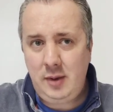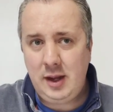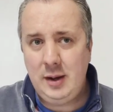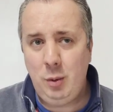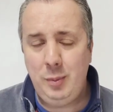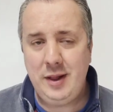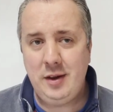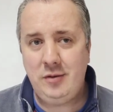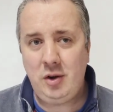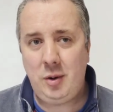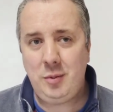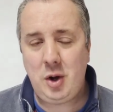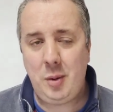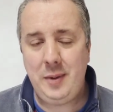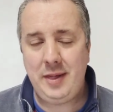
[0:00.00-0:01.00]
It will be the
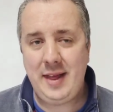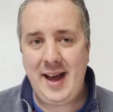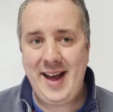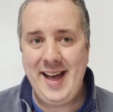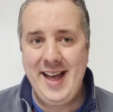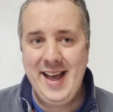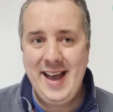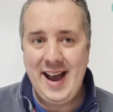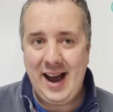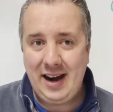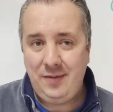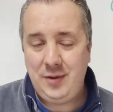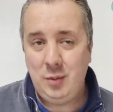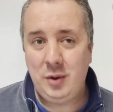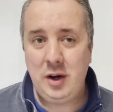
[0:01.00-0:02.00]
top comment there. And
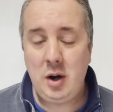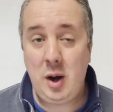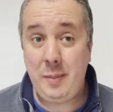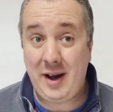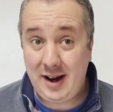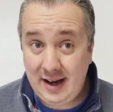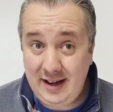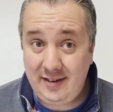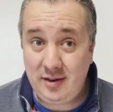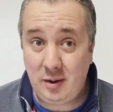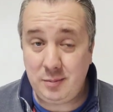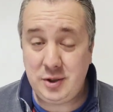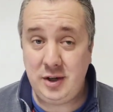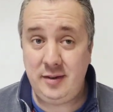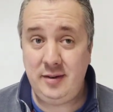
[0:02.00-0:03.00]
if you want to know about lease
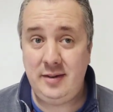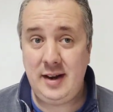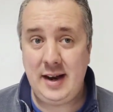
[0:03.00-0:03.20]
options